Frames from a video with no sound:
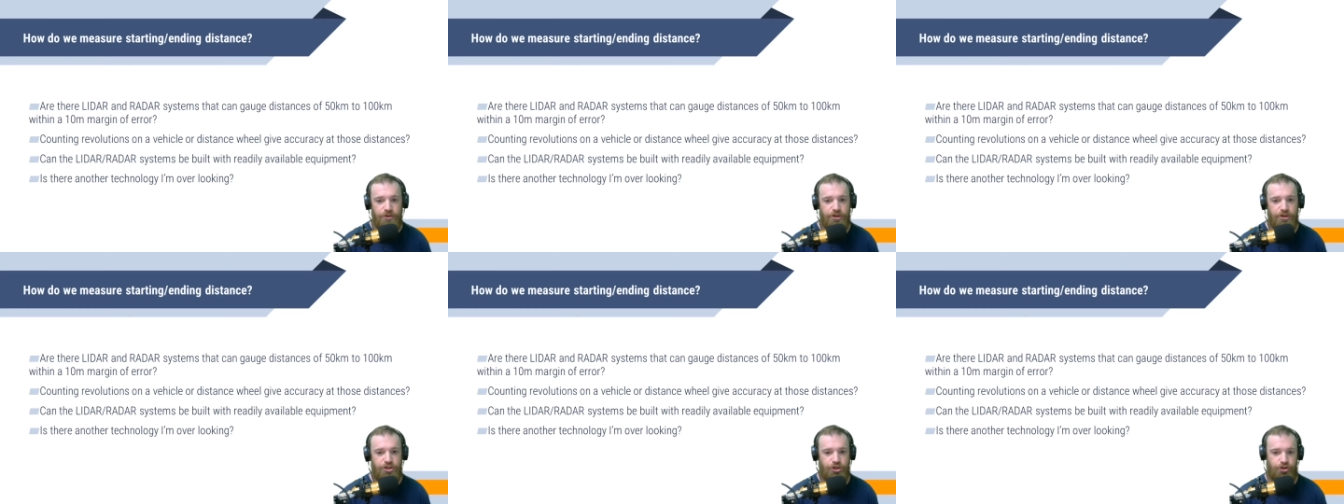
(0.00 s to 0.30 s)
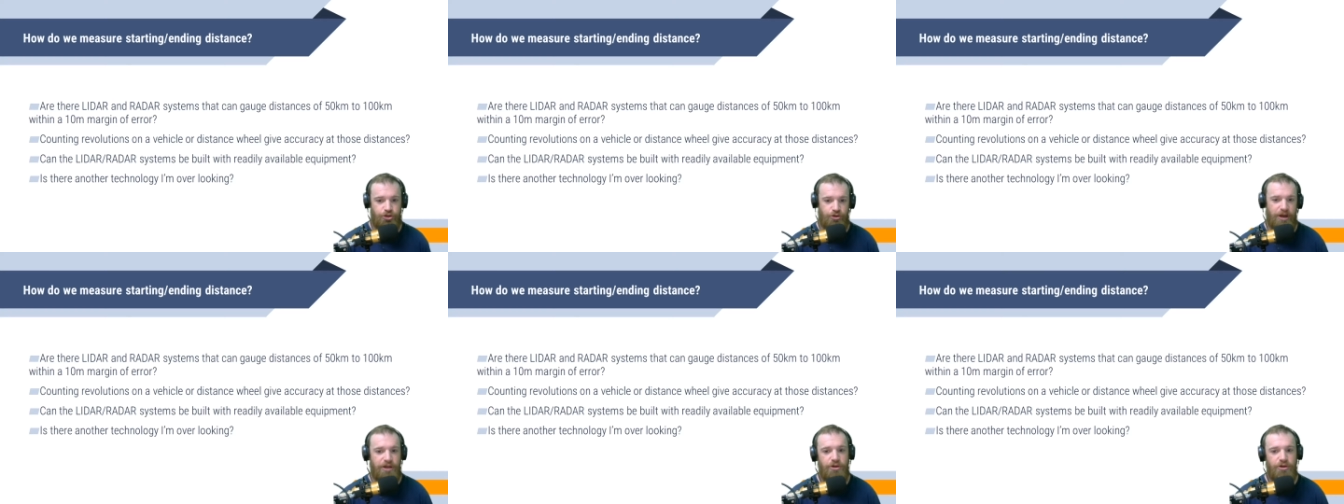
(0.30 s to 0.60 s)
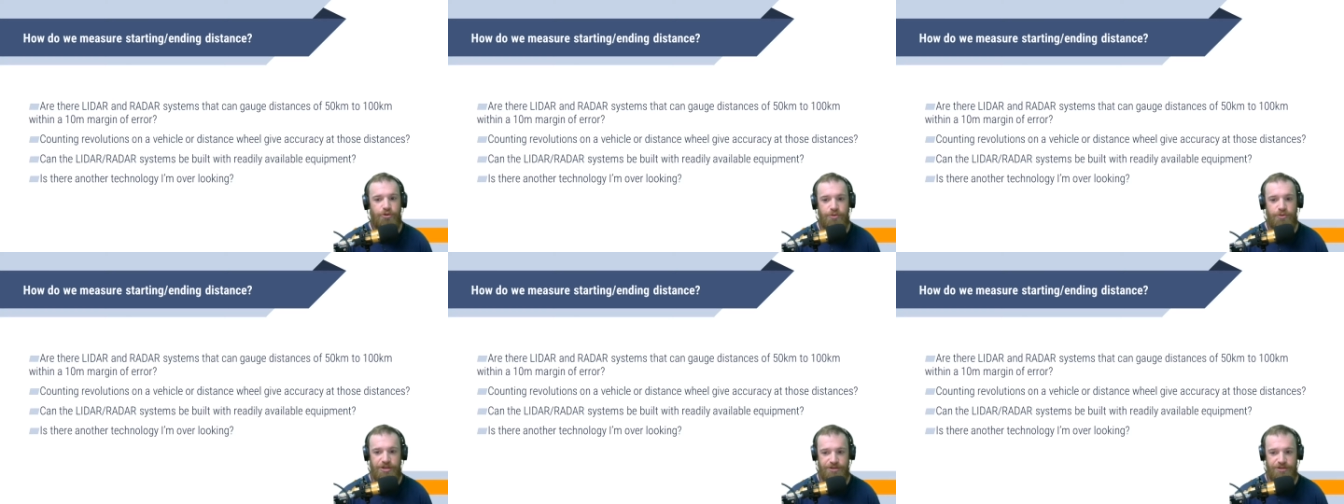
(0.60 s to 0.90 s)
a
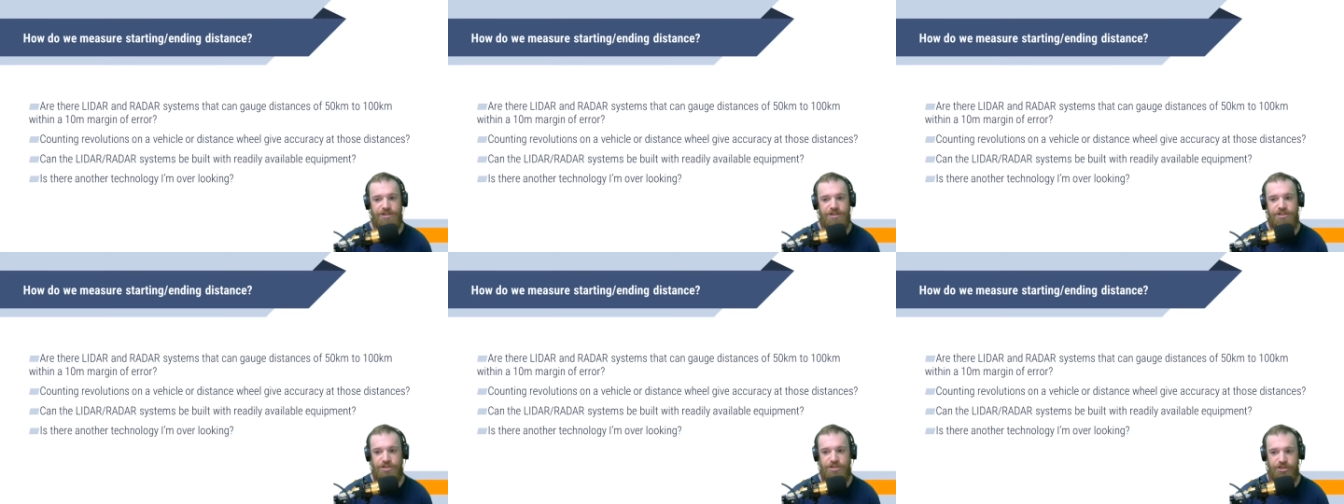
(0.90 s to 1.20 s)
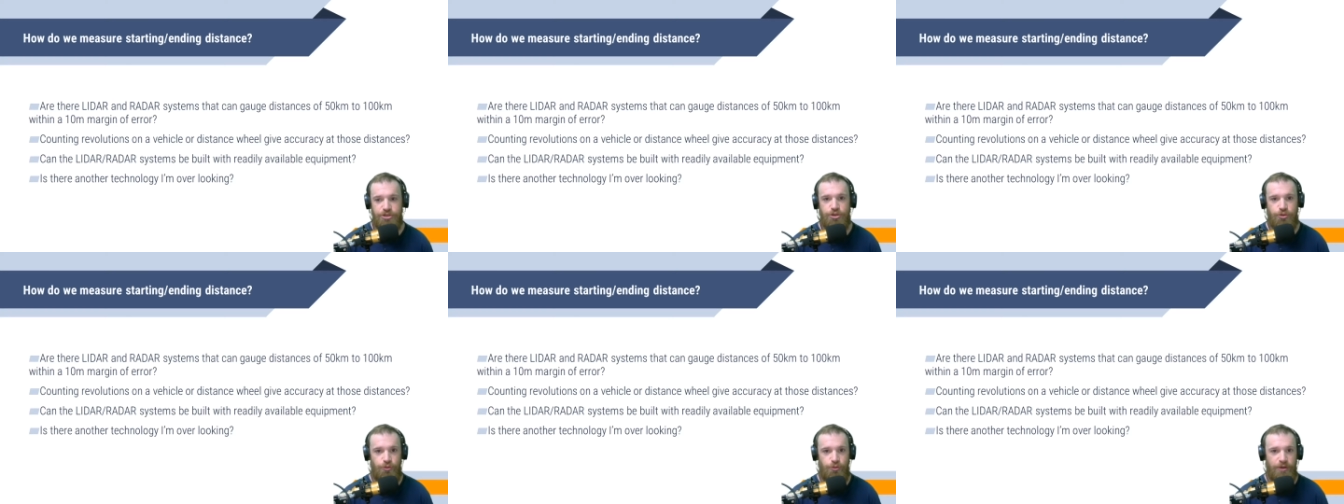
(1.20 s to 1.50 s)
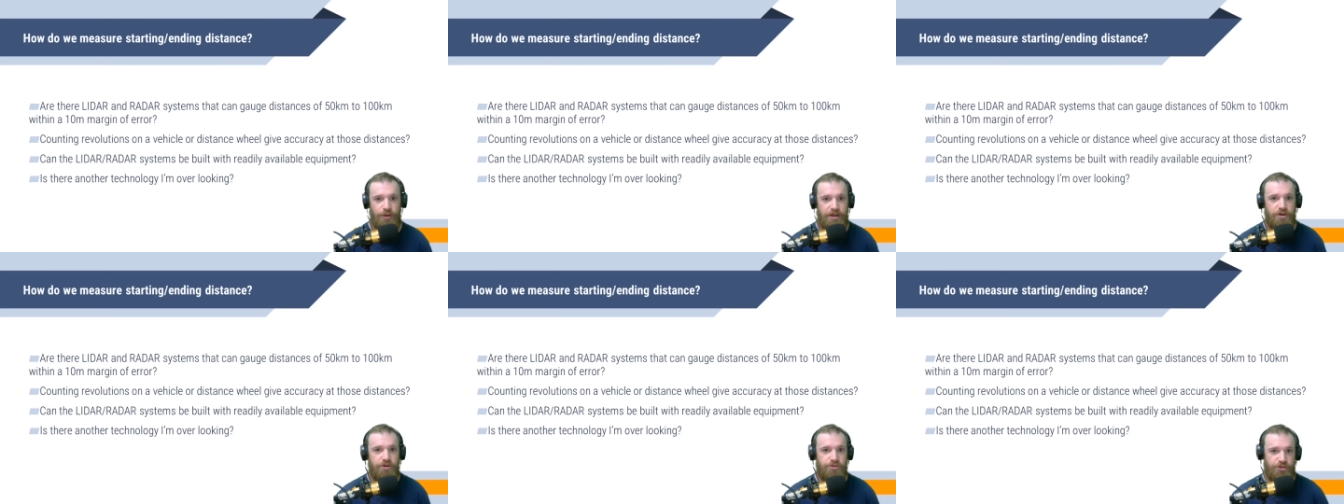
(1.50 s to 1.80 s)
trailer with a distance
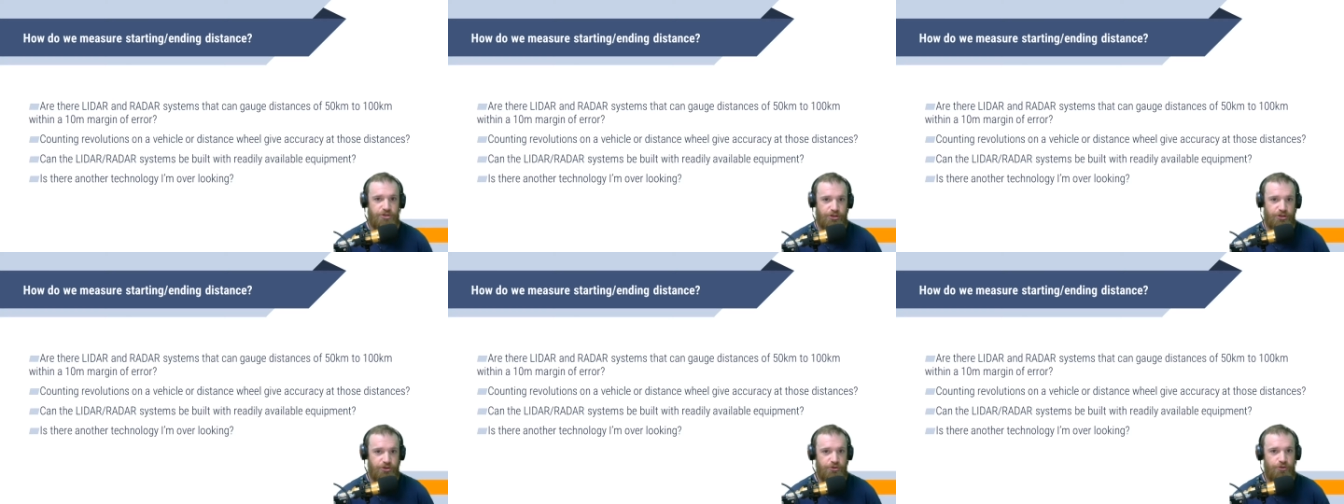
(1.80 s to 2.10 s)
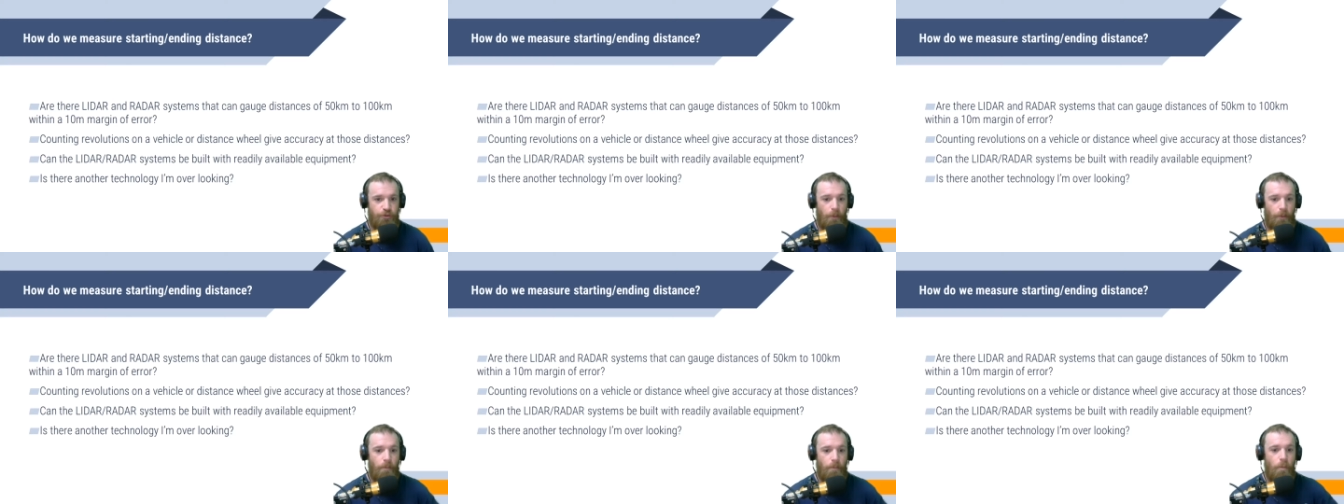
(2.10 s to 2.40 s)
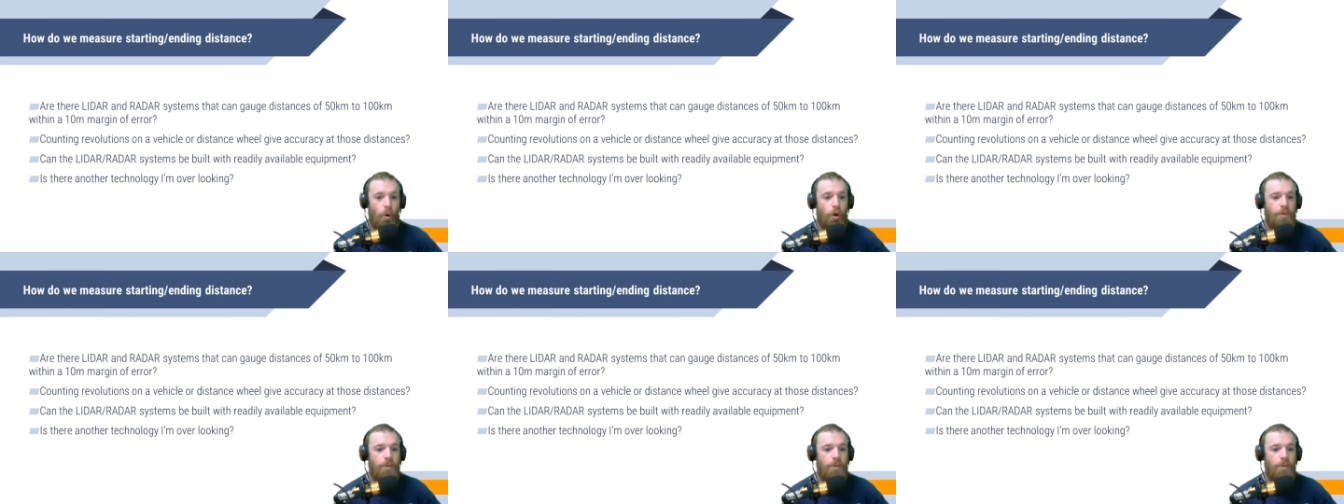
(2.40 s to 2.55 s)
wheel to more